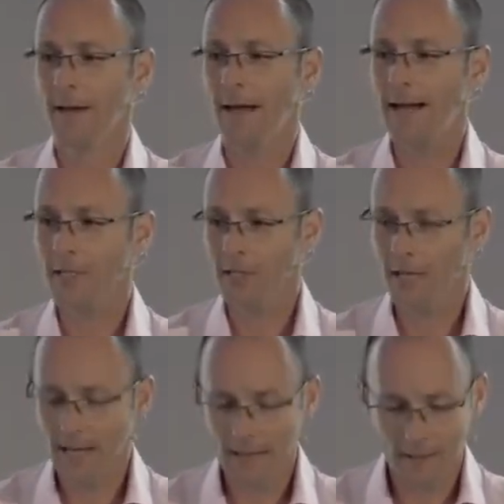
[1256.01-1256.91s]

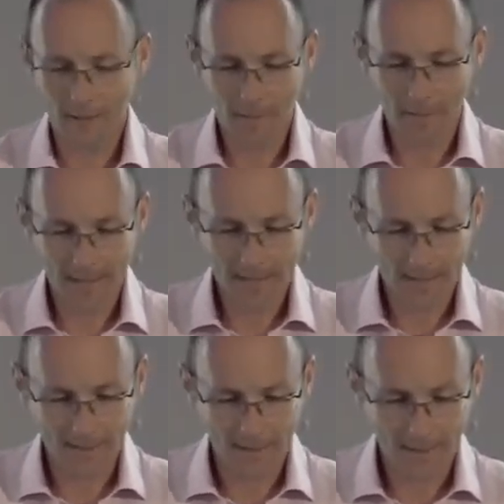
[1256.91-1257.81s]
Hashtag blessed
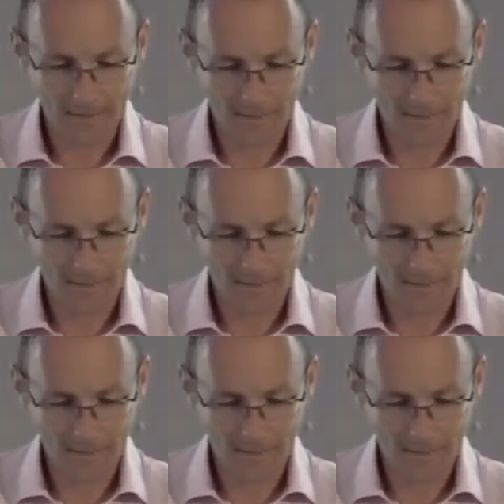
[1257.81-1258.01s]
life.